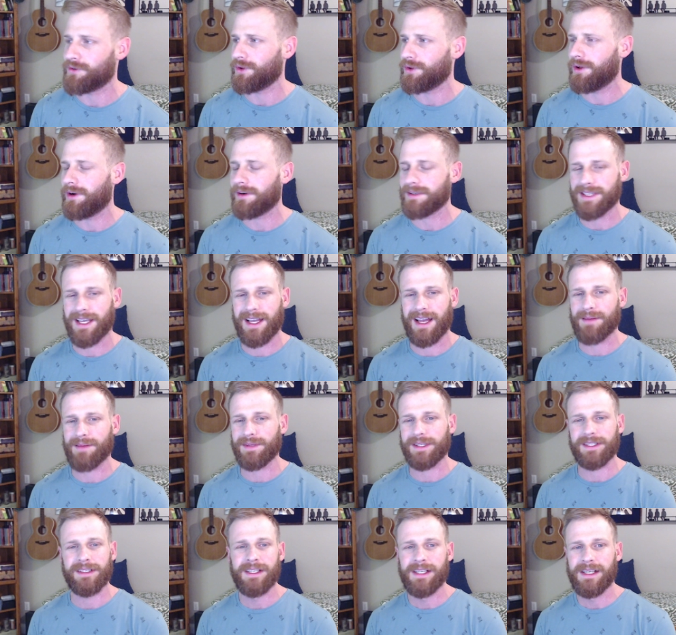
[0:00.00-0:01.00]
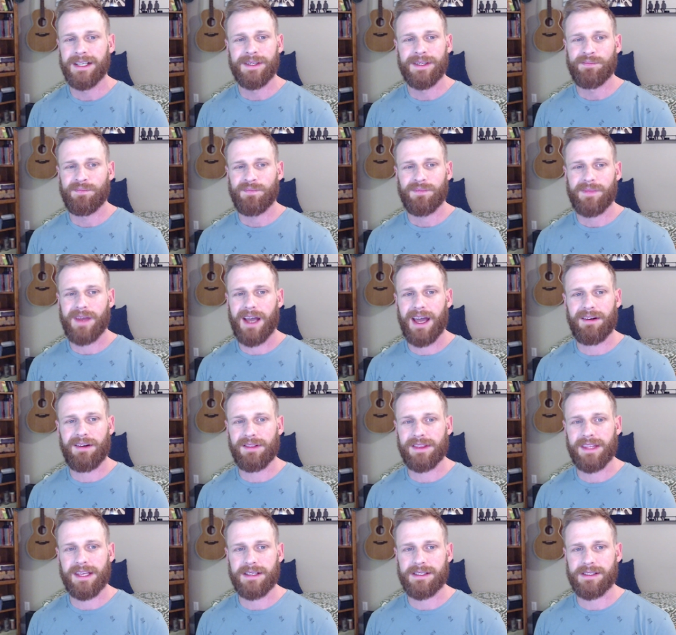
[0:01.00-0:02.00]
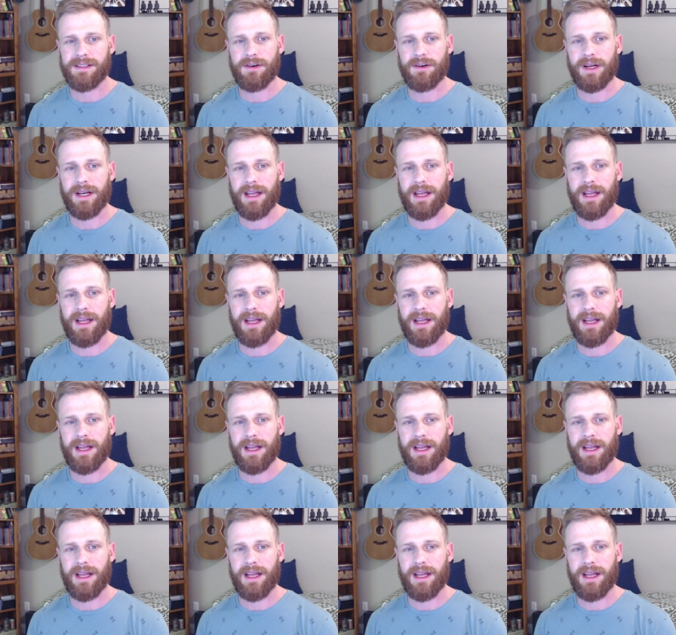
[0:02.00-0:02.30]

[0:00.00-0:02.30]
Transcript: for a long time, but I don't think so.